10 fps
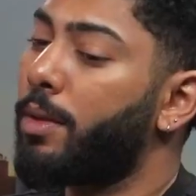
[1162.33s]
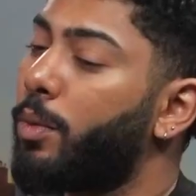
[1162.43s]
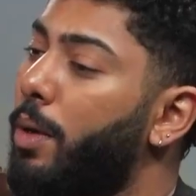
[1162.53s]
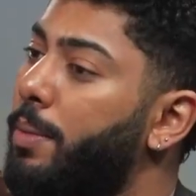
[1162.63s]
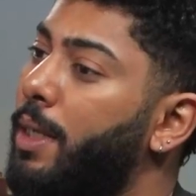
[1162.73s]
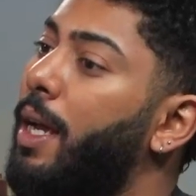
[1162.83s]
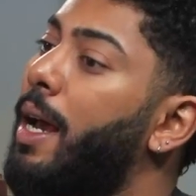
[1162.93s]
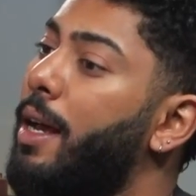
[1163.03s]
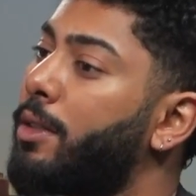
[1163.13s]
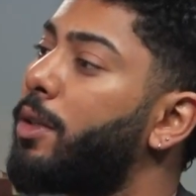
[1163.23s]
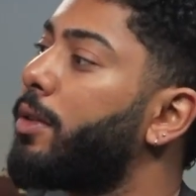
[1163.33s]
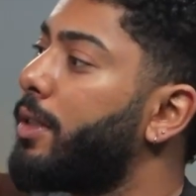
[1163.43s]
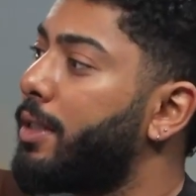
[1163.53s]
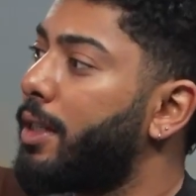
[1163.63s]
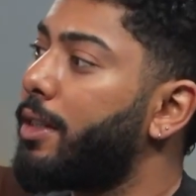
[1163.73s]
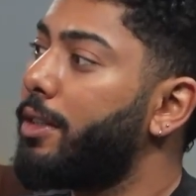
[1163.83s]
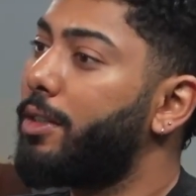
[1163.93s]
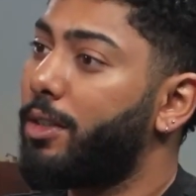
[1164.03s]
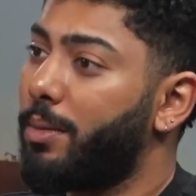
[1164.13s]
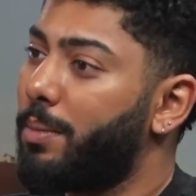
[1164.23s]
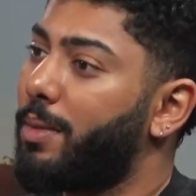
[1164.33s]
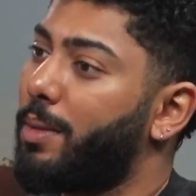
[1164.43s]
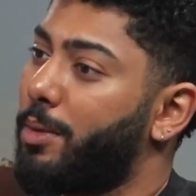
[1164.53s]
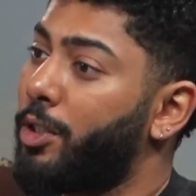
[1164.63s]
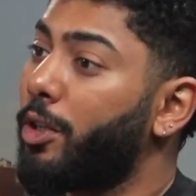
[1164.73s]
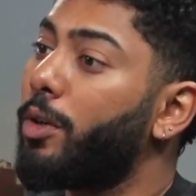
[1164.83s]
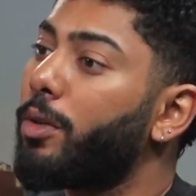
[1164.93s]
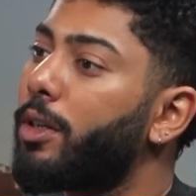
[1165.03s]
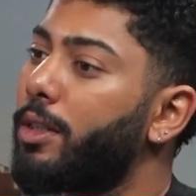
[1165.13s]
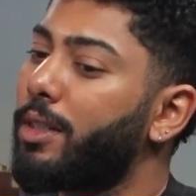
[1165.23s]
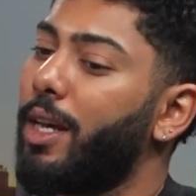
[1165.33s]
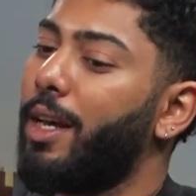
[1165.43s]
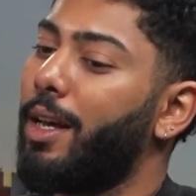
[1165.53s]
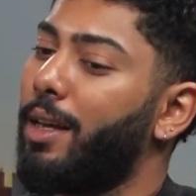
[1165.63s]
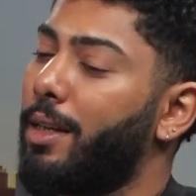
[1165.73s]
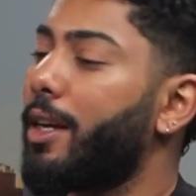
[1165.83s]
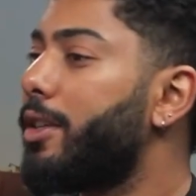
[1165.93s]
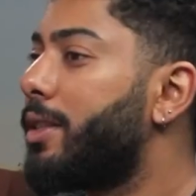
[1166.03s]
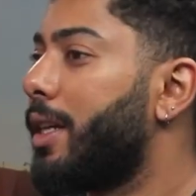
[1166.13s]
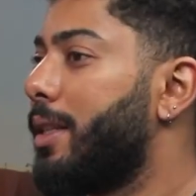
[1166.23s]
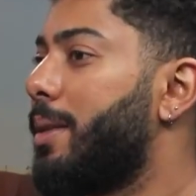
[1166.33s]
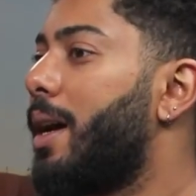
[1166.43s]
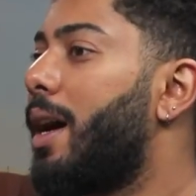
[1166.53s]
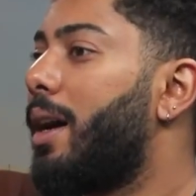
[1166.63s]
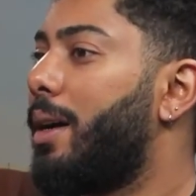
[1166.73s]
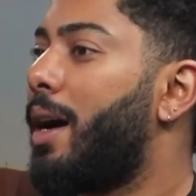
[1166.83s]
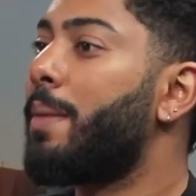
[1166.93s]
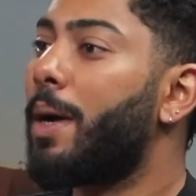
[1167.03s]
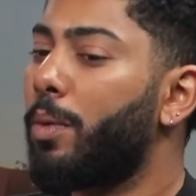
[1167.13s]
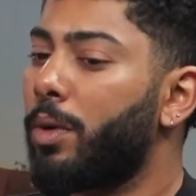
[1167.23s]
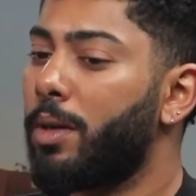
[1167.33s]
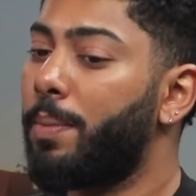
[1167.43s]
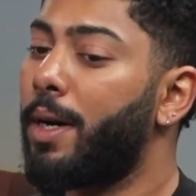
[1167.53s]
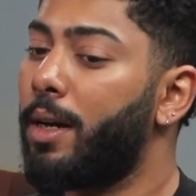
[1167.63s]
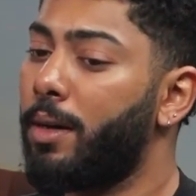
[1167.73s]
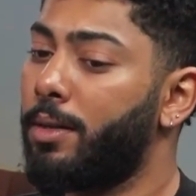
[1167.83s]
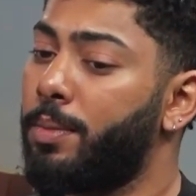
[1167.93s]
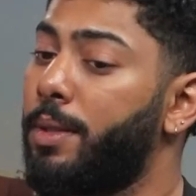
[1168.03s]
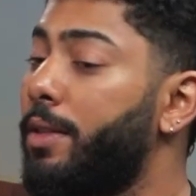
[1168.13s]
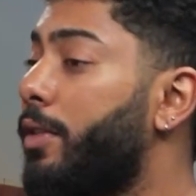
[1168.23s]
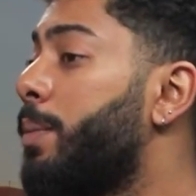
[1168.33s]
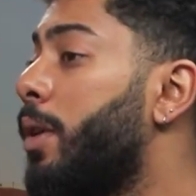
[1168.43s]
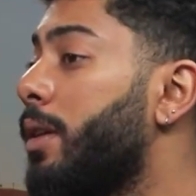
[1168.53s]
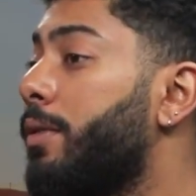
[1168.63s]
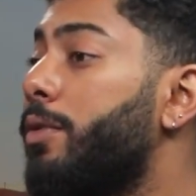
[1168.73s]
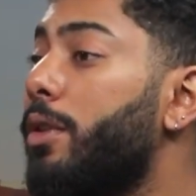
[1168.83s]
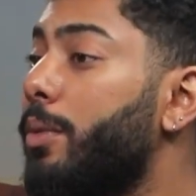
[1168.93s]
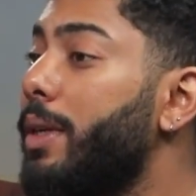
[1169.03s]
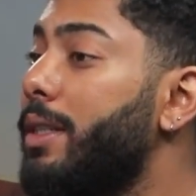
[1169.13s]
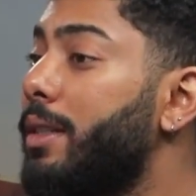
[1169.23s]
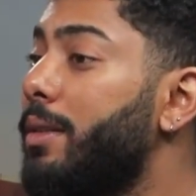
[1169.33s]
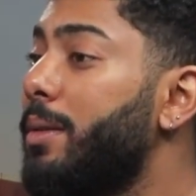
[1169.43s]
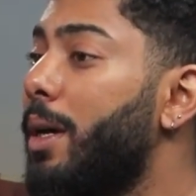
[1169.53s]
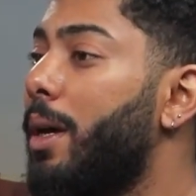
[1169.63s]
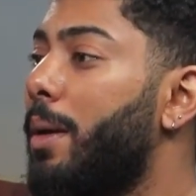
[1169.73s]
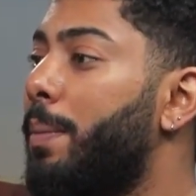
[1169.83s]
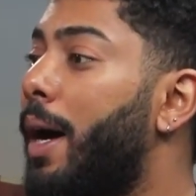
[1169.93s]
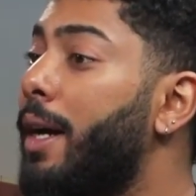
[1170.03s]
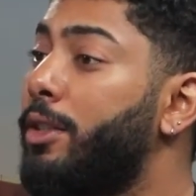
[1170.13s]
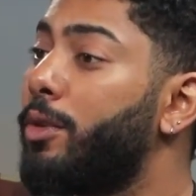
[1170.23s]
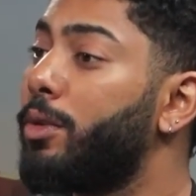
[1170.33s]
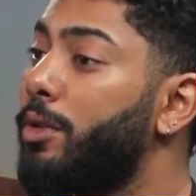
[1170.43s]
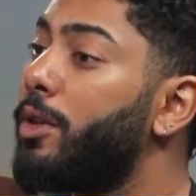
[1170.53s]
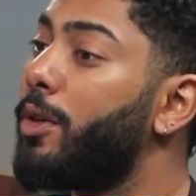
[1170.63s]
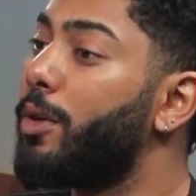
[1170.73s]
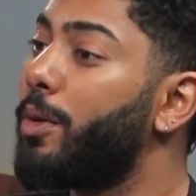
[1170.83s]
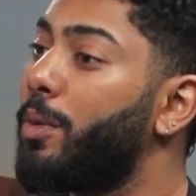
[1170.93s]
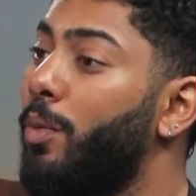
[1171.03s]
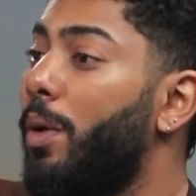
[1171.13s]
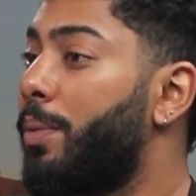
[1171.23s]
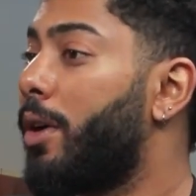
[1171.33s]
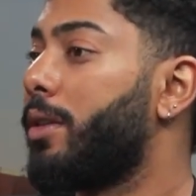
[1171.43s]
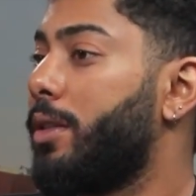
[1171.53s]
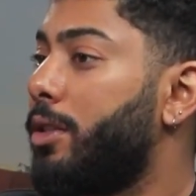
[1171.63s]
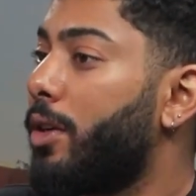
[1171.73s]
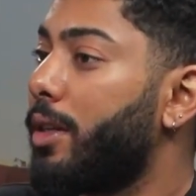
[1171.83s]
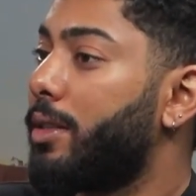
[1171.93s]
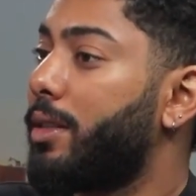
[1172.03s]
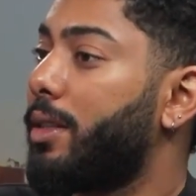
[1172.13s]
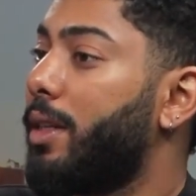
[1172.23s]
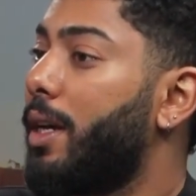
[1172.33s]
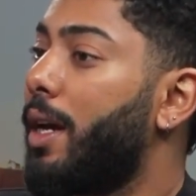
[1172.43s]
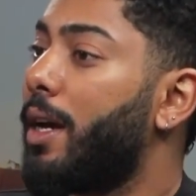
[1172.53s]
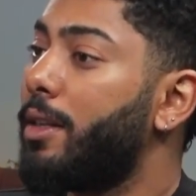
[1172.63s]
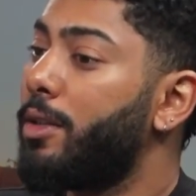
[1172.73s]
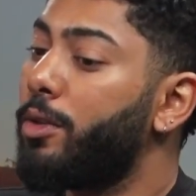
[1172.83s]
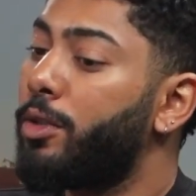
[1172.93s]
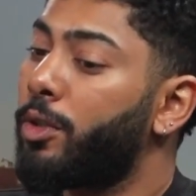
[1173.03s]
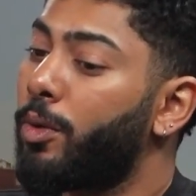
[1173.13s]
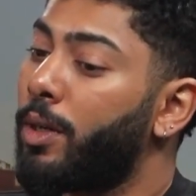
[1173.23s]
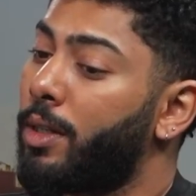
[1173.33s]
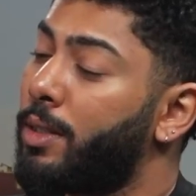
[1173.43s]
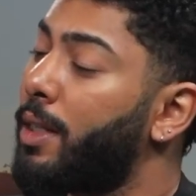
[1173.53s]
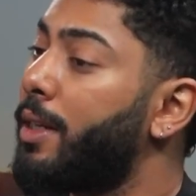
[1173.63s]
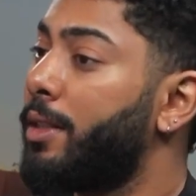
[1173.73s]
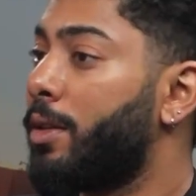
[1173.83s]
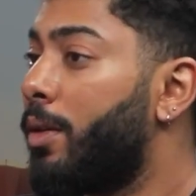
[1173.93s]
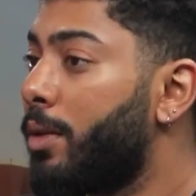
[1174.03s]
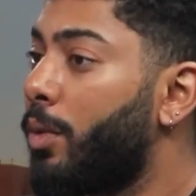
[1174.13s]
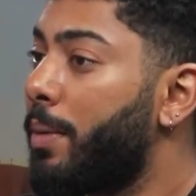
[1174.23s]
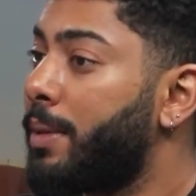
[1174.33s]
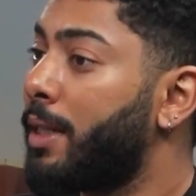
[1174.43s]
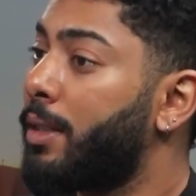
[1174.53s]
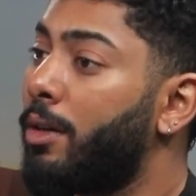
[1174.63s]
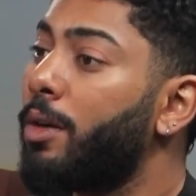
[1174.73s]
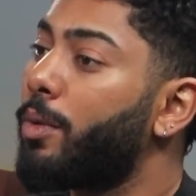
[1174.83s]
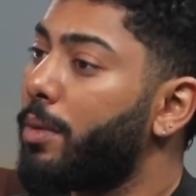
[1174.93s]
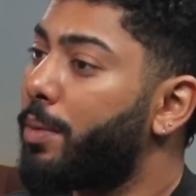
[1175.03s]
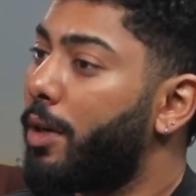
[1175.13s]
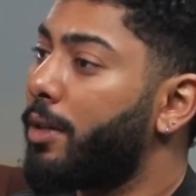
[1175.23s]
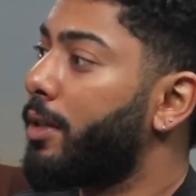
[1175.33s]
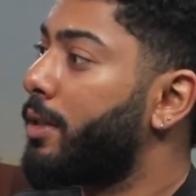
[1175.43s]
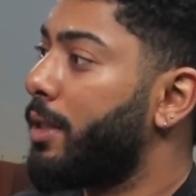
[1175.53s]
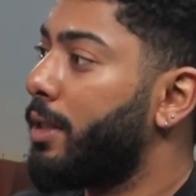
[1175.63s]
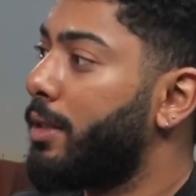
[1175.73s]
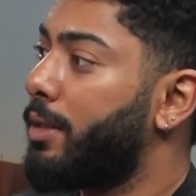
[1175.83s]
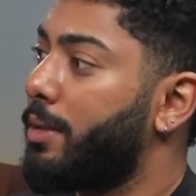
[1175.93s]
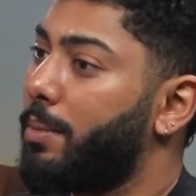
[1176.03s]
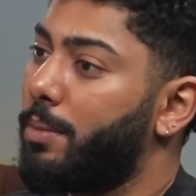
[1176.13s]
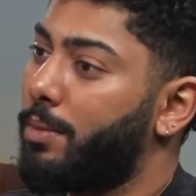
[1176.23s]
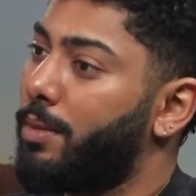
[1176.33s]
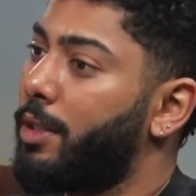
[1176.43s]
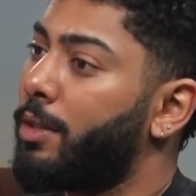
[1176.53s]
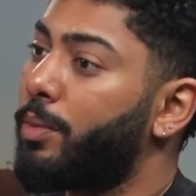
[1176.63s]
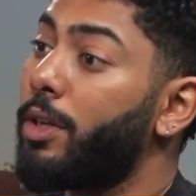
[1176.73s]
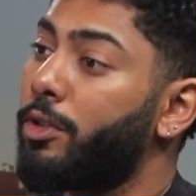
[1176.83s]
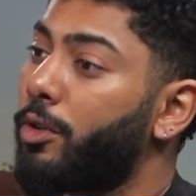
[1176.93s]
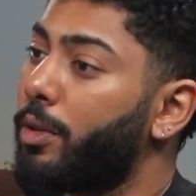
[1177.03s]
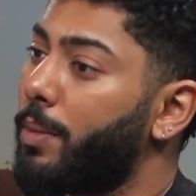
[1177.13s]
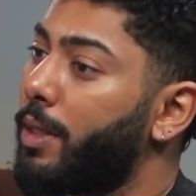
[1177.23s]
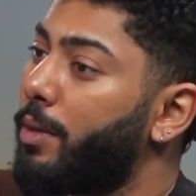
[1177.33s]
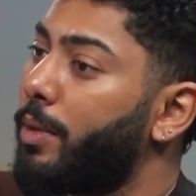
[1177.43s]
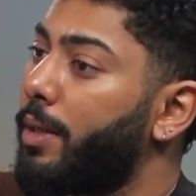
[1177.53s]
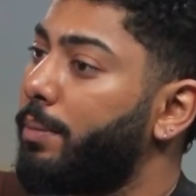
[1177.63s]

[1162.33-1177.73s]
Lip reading: website has all these studies shown, because like you said, I might want to buy a specific product for a reason, but I don't know what product to trust. And you showing the studies on the websites along with the products is just reassuring me in a way.